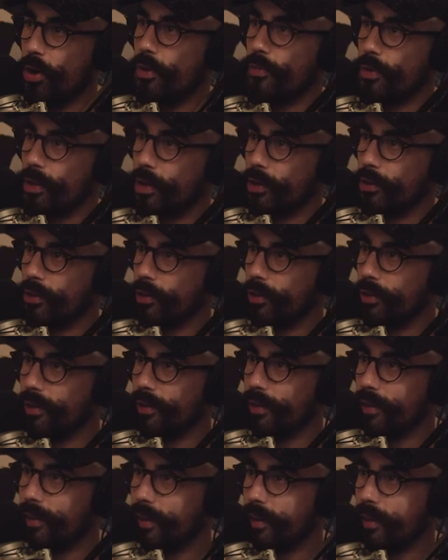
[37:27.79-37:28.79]
golfing.
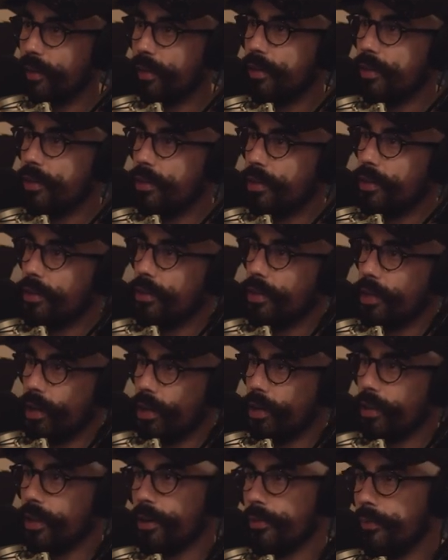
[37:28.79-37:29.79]
Mm -hmm. They
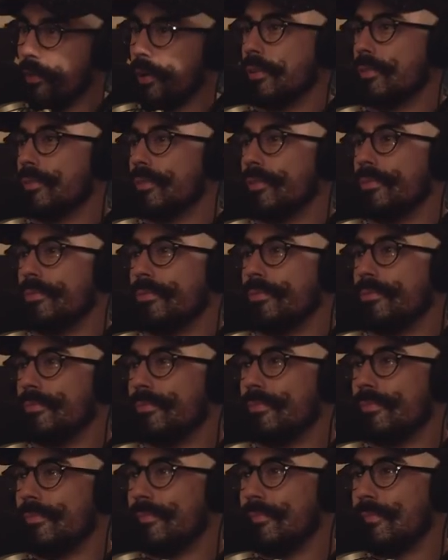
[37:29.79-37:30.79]
get like wasted. They
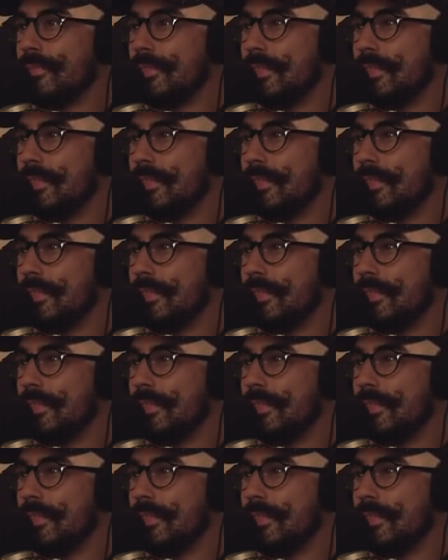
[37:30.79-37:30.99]
get wasted.